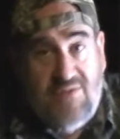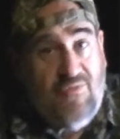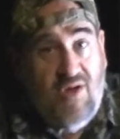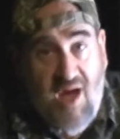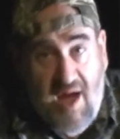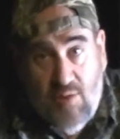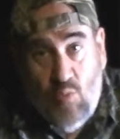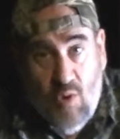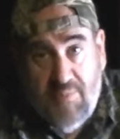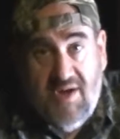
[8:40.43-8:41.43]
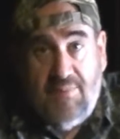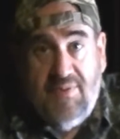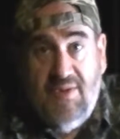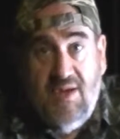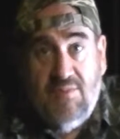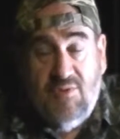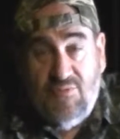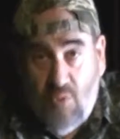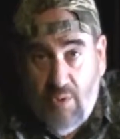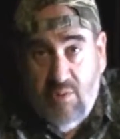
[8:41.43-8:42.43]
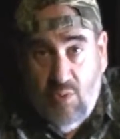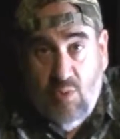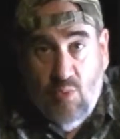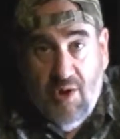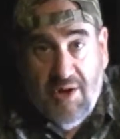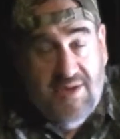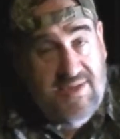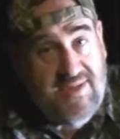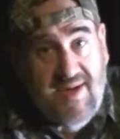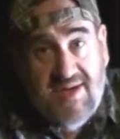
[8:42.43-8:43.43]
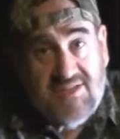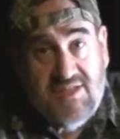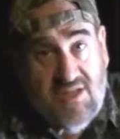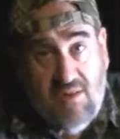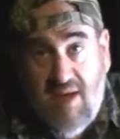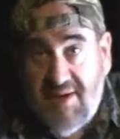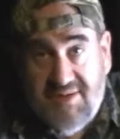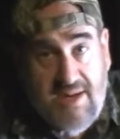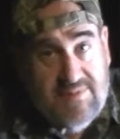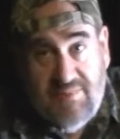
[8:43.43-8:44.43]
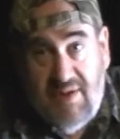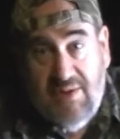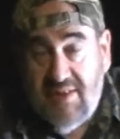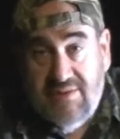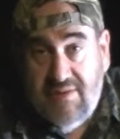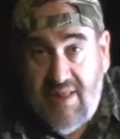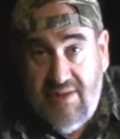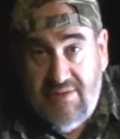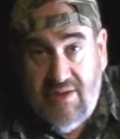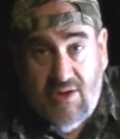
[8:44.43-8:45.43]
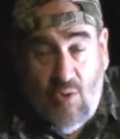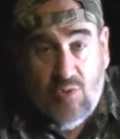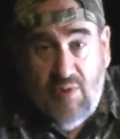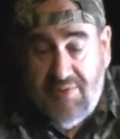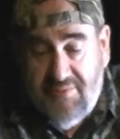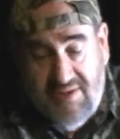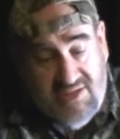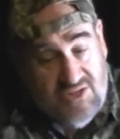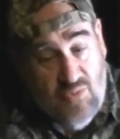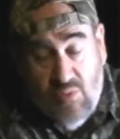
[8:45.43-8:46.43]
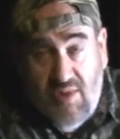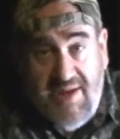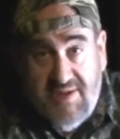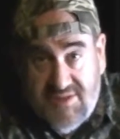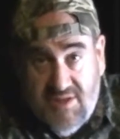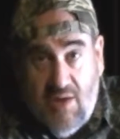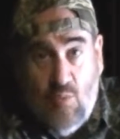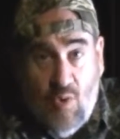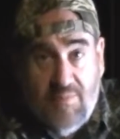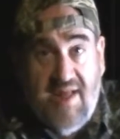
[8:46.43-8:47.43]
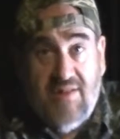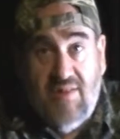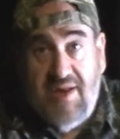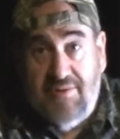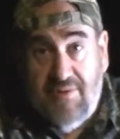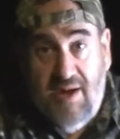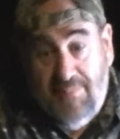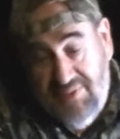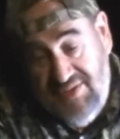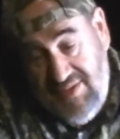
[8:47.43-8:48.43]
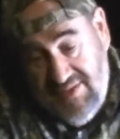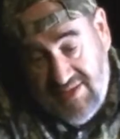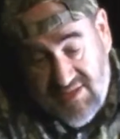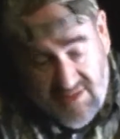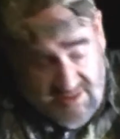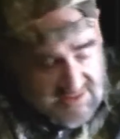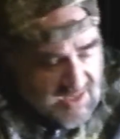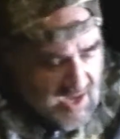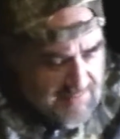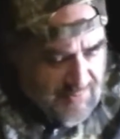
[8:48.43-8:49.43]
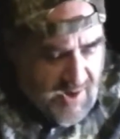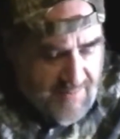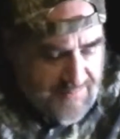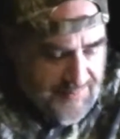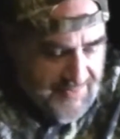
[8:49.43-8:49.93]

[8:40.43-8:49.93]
You've got to warm it up before it will work. Honestly, there's a lot of times I'm out in cold weather and it just won't light until I warm that lighter up. That's a common problem.